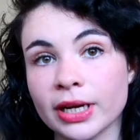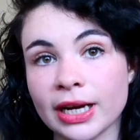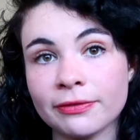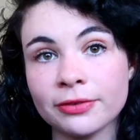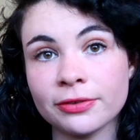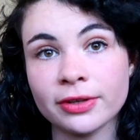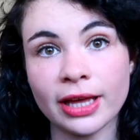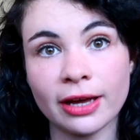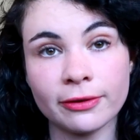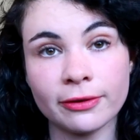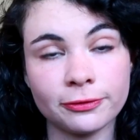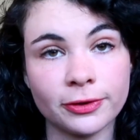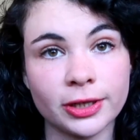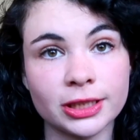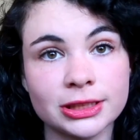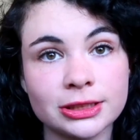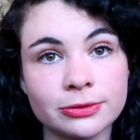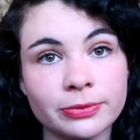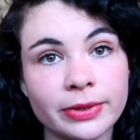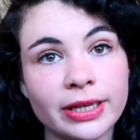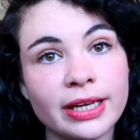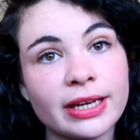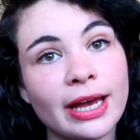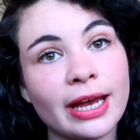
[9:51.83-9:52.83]
after that first
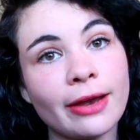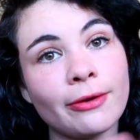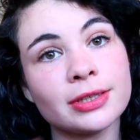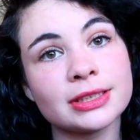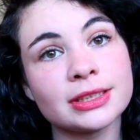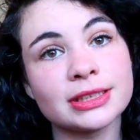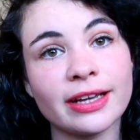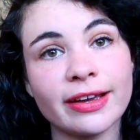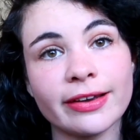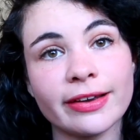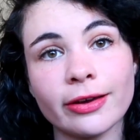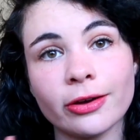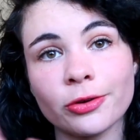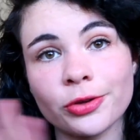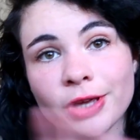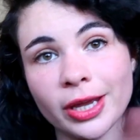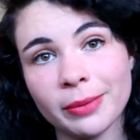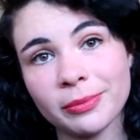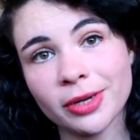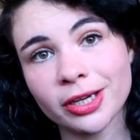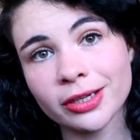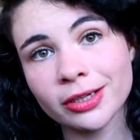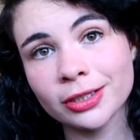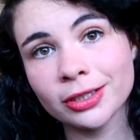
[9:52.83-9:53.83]
week, I was like, okay,
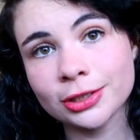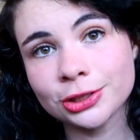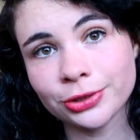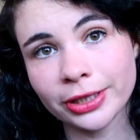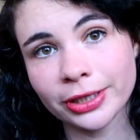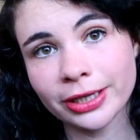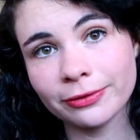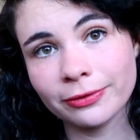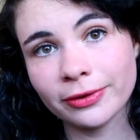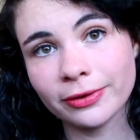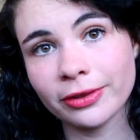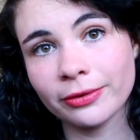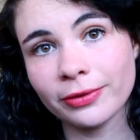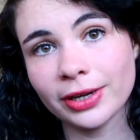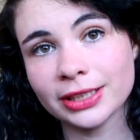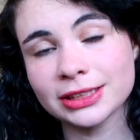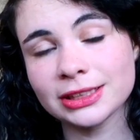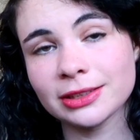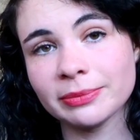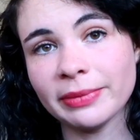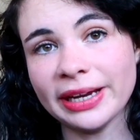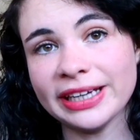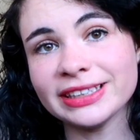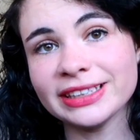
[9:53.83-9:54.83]
I'm not gonna drink for the
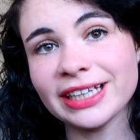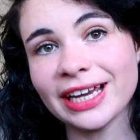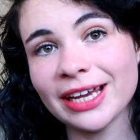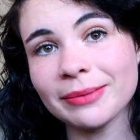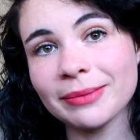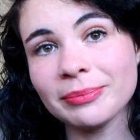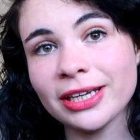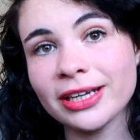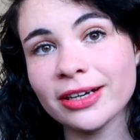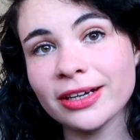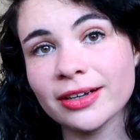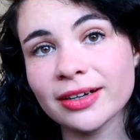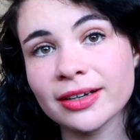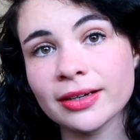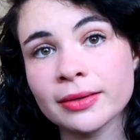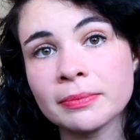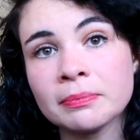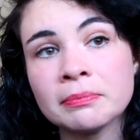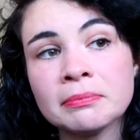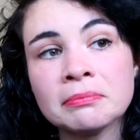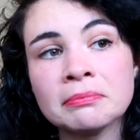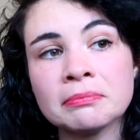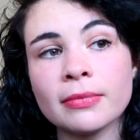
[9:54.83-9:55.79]
rest of my time here.